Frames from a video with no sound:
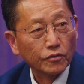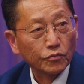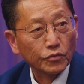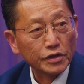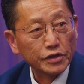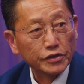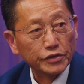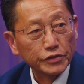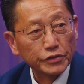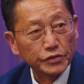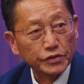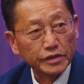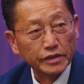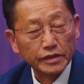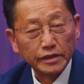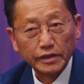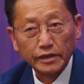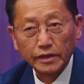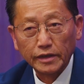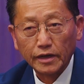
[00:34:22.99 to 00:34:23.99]
which is
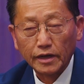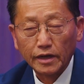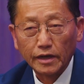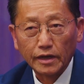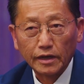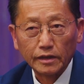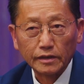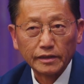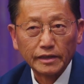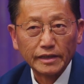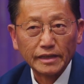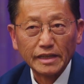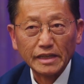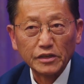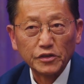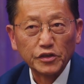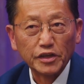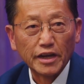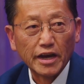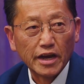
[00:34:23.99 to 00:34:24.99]
the
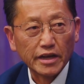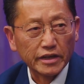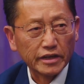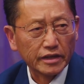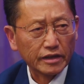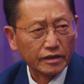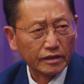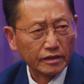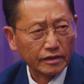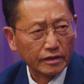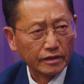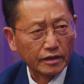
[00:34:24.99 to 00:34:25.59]
Kings Canyon